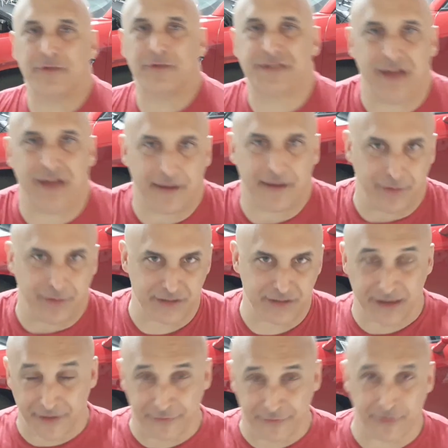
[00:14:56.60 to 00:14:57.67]
stock boost
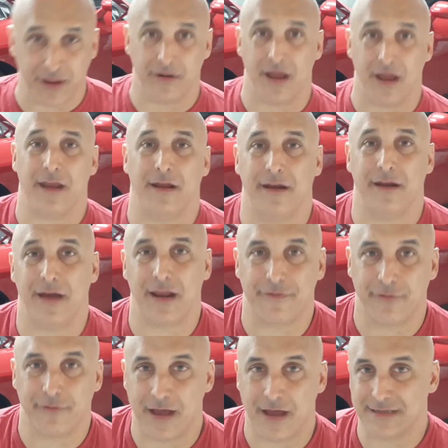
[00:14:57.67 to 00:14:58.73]
and a 309 on
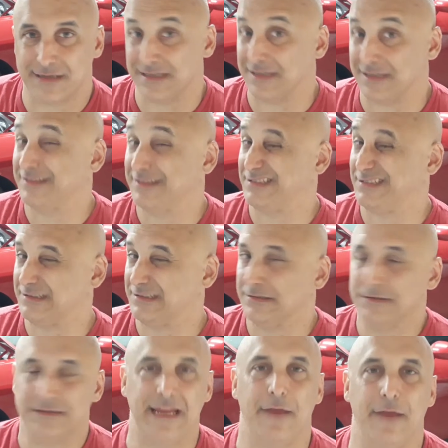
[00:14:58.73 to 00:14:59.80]
93 octane.
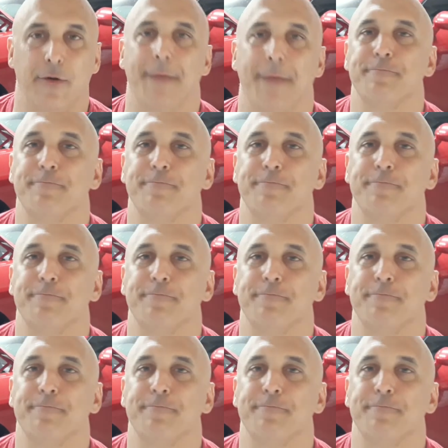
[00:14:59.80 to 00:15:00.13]
Anyway,